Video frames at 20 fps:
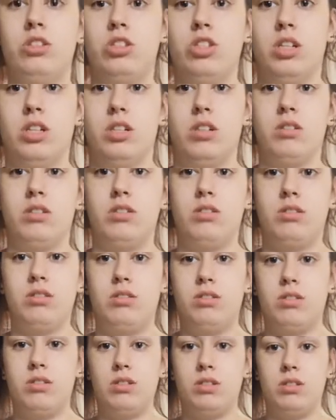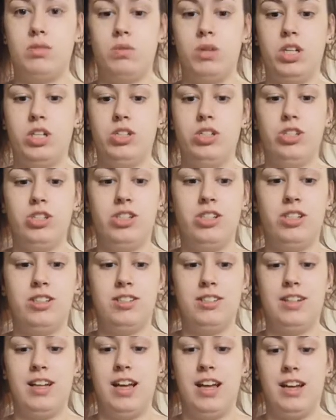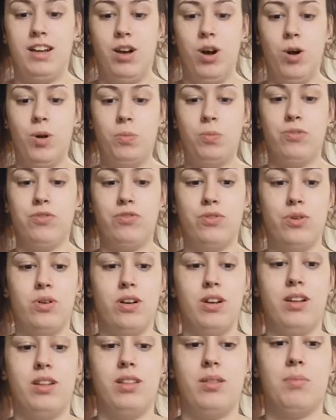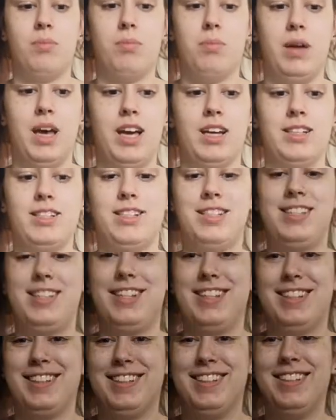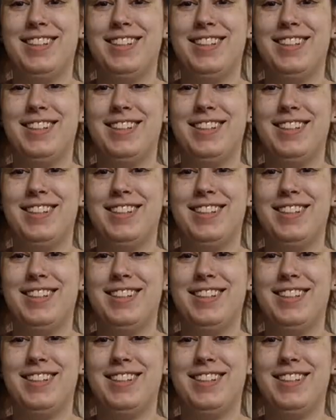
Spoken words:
Just squish and hope for the best